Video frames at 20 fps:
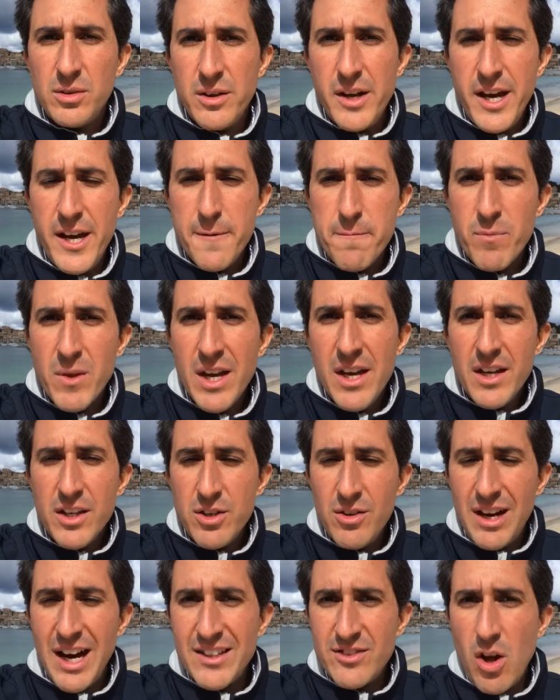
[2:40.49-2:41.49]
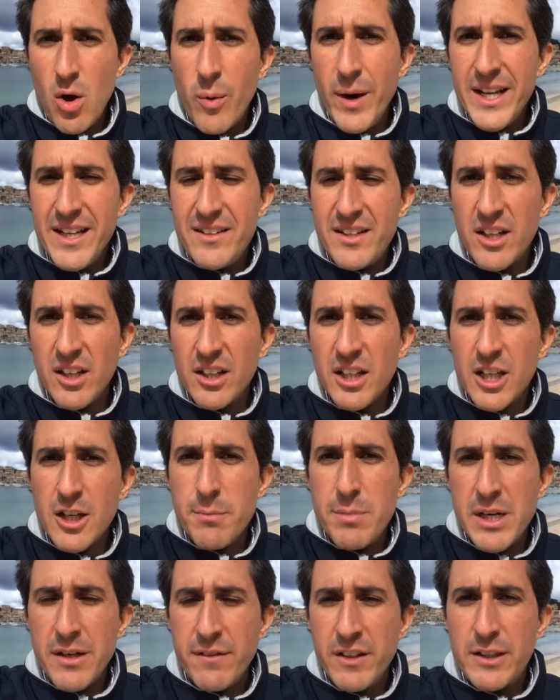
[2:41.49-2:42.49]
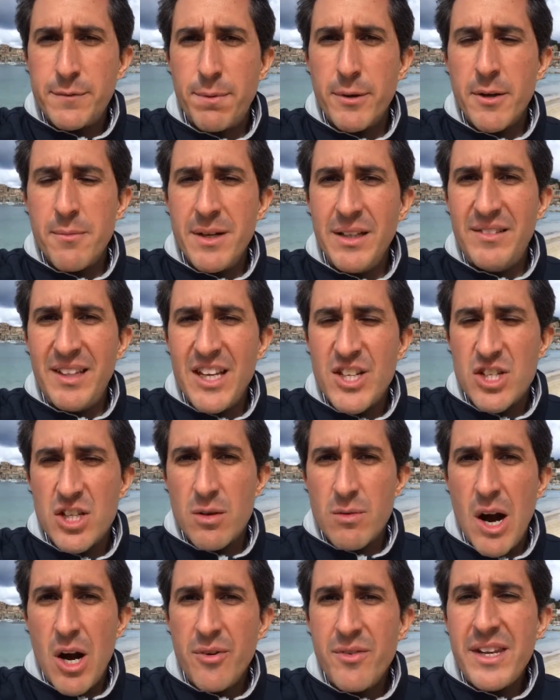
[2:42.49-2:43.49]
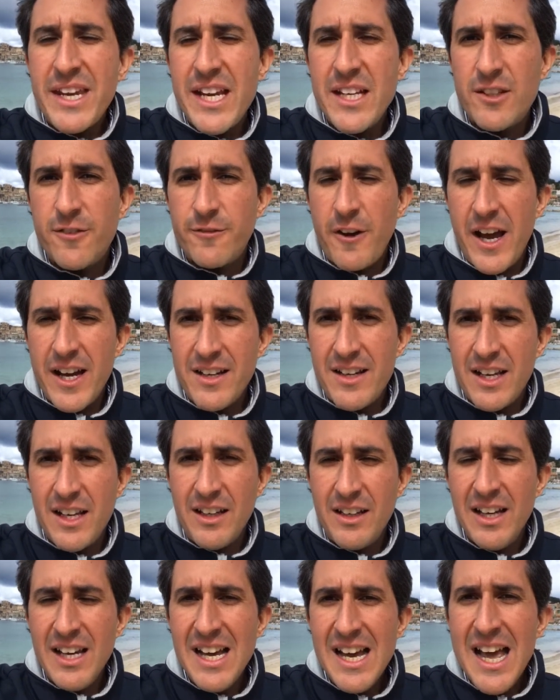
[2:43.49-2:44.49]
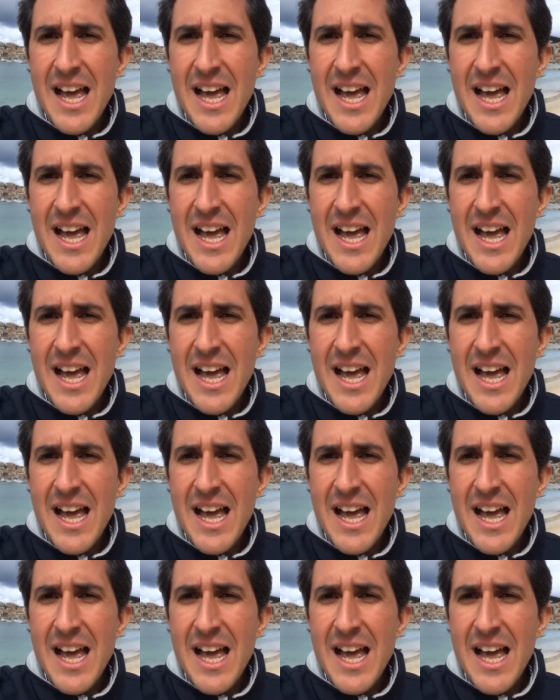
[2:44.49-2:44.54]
right? You guys already did a little bit of experimentation around needs finding,